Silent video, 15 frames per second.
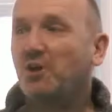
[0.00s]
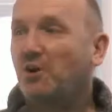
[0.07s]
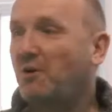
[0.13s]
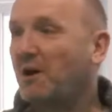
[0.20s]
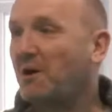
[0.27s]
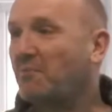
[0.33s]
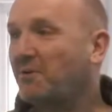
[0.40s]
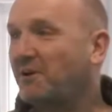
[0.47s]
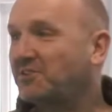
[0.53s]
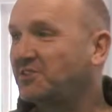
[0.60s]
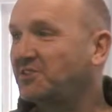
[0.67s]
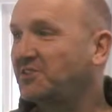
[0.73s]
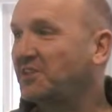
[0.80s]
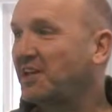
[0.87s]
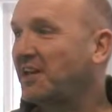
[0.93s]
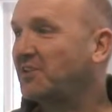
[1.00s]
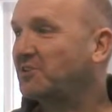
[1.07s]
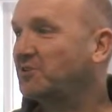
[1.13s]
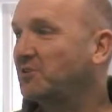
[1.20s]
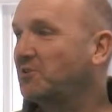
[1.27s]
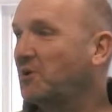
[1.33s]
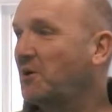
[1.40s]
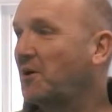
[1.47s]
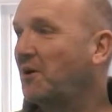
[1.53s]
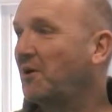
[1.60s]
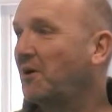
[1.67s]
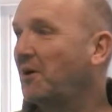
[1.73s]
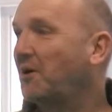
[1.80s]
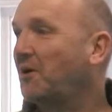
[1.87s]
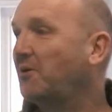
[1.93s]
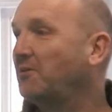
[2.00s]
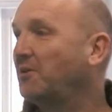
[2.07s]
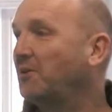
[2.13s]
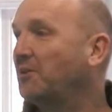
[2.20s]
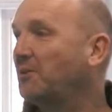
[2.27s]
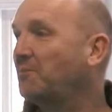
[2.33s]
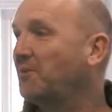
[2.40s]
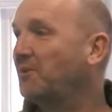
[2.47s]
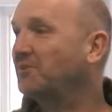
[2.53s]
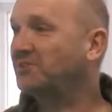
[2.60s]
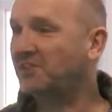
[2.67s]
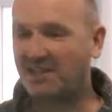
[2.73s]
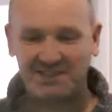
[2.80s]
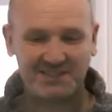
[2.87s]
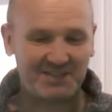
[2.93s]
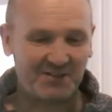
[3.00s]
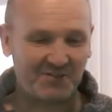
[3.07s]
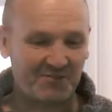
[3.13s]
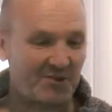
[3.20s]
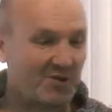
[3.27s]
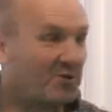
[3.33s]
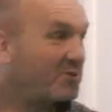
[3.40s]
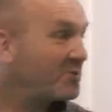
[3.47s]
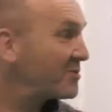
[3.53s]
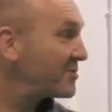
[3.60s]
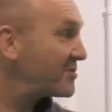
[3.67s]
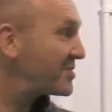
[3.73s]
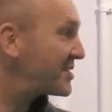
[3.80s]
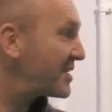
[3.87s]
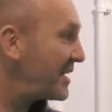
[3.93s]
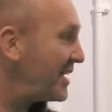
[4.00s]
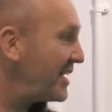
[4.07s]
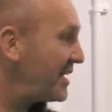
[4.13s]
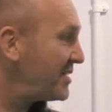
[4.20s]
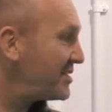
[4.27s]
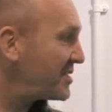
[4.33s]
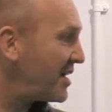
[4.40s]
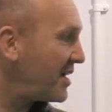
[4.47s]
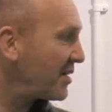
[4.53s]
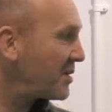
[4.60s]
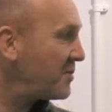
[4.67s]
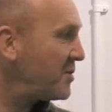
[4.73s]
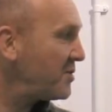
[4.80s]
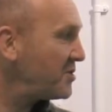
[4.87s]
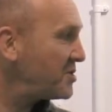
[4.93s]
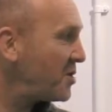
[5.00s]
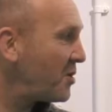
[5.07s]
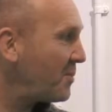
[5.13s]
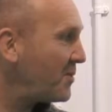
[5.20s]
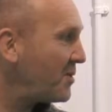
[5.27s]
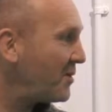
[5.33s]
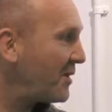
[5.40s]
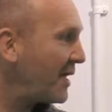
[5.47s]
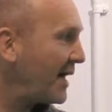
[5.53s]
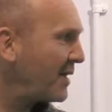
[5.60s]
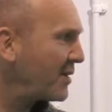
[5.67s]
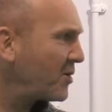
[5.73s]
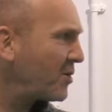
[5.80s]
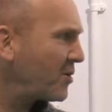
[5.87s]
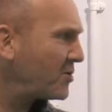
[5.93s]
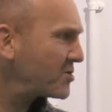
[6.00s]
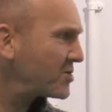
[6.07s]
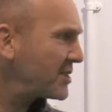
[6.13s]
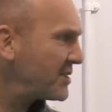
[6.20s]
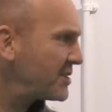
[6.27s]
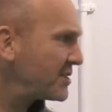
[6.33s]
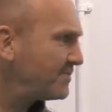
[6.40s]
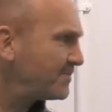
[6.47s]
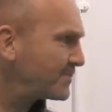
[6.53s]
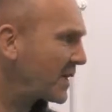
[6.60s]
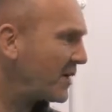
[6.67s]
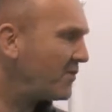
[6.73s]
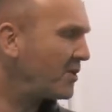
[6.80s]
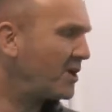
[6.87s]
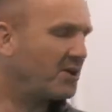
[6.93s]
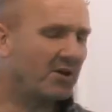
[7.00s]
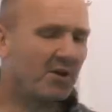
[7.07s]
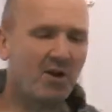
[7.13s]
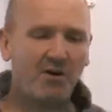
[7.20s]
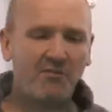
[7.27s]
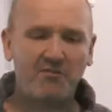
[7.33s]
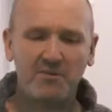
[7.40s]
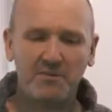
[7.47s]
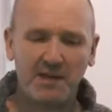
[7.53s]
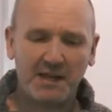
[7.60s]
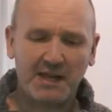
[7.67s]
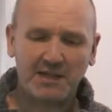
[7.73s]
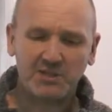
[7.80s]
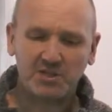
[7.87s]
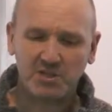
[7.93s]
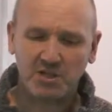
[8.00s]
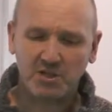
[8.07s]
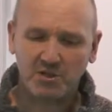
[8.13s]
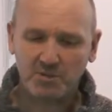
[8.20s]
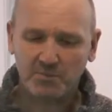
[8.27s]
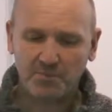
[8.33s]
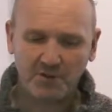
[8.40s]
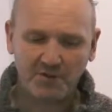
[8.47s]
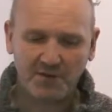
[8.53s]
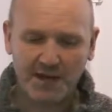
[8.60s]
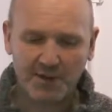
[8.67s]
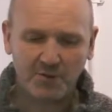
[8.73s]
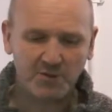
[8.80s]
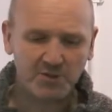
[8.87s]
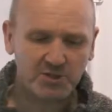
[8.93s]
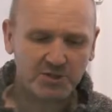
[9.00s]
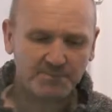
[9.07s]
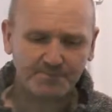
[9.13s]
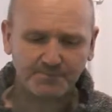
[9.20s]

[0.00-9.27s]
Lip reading: So our presentation on the project here of Coocs is community open online courses. I've learned a lot from the last couple of hours